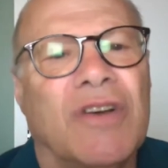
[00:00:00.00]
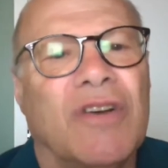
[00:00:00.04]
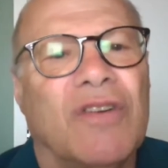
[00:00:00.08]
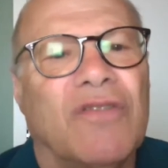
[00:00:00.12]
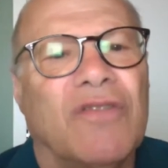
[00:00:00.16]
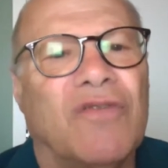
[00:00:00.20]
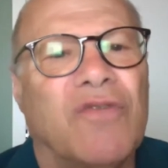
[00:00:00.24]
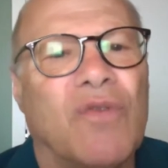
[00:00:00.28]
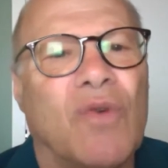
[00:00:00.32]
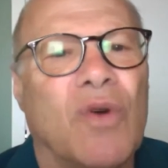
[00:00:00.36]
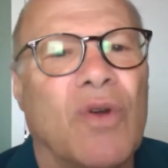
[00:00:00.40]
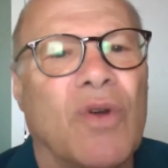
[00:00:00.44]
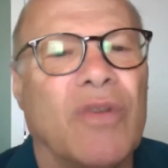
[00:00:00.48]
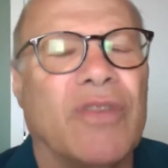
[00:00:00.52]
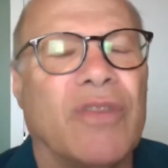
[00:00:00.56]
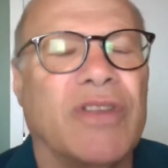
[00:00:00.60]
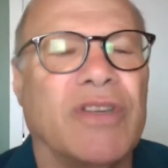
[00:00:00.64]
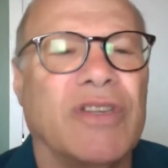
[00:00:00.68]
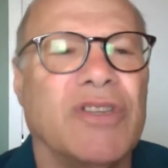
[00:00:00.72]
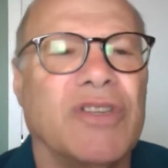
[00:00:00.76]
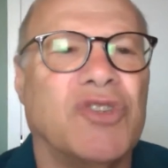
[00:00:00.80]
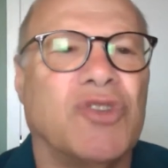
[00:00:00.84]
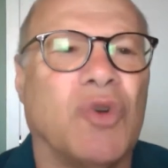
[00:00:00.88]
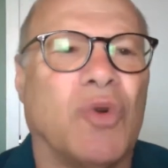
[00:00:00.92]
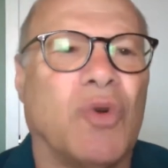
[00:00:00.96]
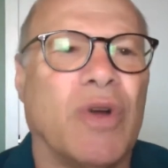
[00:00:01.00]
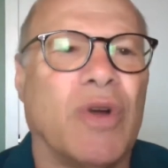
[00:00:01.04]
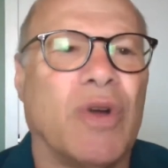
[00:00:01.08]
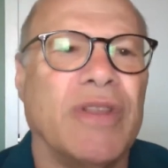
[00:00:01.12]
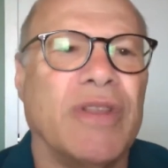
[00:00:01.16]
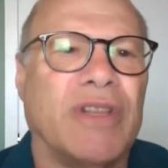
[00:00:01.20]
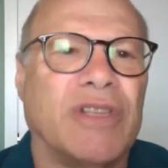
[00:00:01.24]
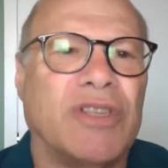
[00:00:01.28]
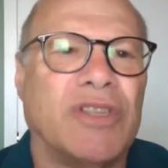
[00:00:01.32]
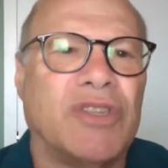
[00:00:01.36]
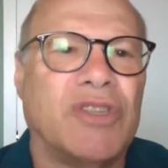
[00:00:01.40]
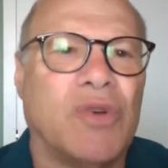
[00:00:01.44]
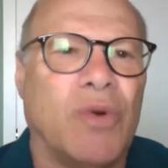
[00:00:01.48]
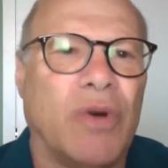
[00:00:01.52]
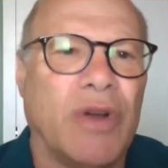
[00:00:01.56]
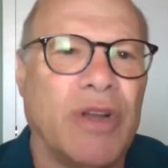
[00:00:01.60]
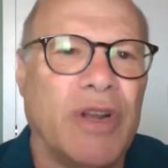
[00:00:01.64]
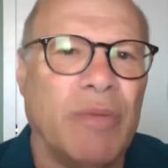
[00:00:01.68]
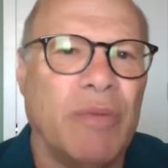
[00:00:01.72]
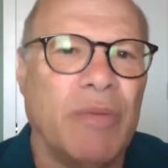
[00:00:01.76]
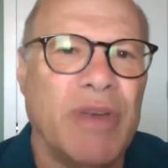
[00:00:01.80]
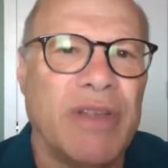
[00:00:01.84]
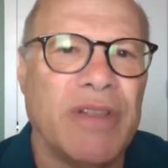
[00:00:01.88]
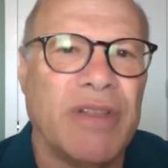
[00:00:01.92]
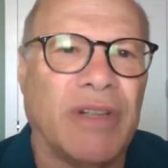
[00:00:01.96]
for the story that's going to
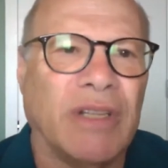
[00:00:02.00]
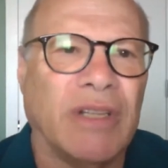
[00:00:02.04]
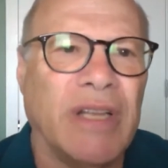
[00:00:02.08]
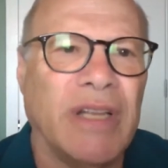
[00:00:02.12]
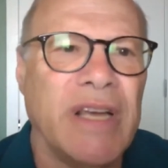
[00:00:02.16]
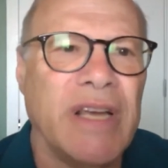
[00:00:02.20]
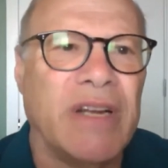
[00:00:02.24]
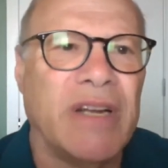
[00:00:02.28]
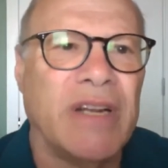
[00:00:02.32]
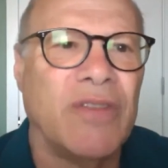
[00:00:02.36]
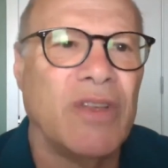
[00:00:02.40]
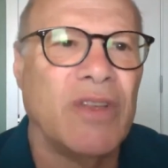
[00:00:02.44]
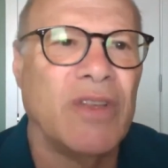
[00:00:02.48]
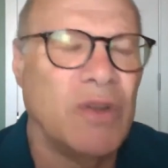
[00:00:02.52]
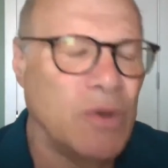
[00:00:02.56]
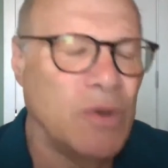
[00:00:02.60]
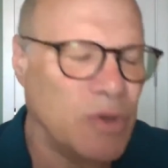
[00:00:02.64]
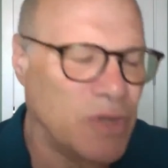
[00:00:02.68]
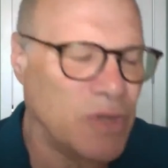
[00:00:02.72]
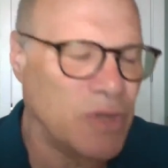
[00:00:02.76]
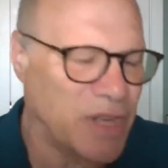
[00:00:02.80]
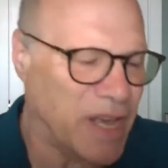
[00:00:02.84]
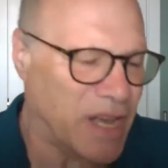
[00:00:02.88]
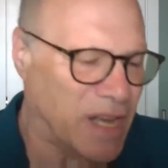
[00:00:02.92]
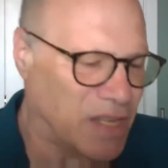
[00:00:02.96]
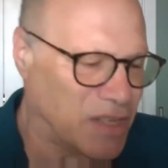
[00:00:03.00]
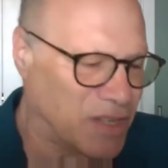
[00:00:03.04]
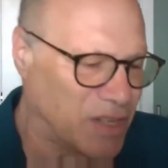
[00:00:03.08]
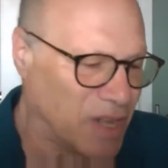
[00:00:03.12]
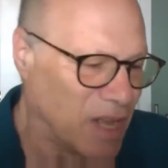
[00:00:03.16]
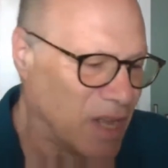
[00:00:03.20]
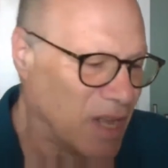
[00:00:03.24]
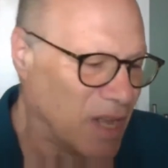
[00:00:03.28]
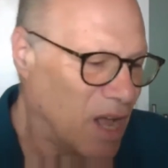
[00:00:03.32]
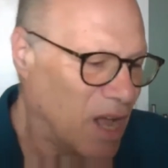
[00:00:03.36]
be the lead in the newscast,